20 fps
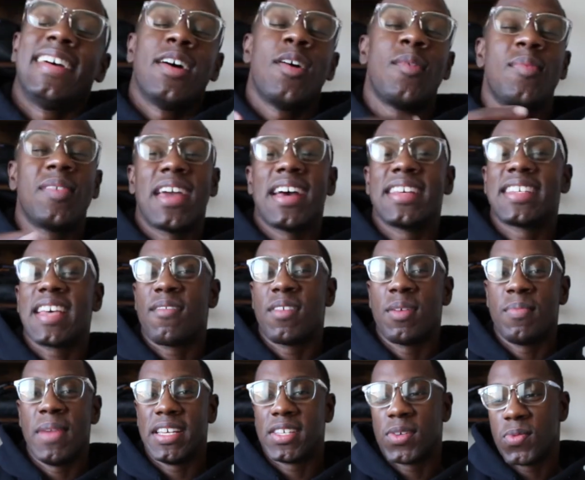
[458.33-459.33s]
Hope you guys have
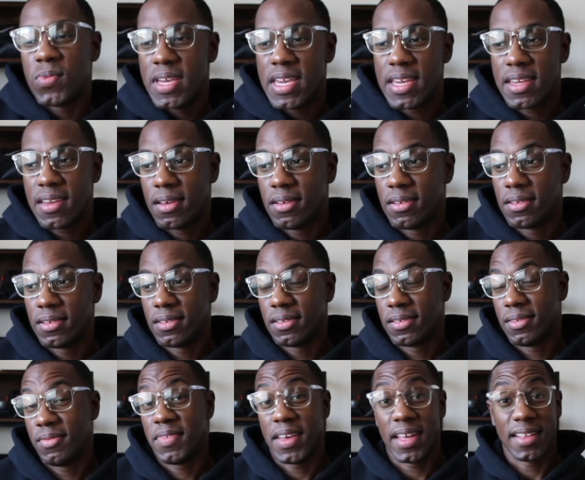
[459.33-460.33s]
an amazing week.
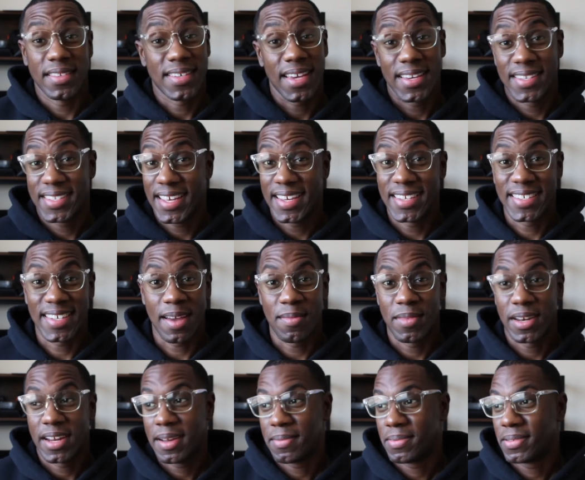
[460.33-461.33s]
Valentine's Day is
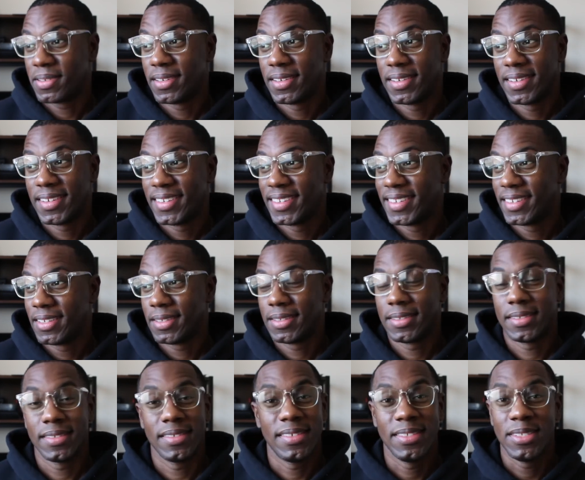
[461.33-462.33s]
coming up
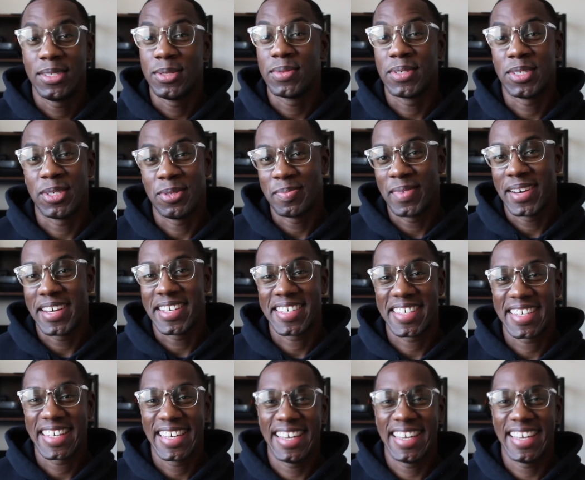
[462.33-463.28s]
do what you must.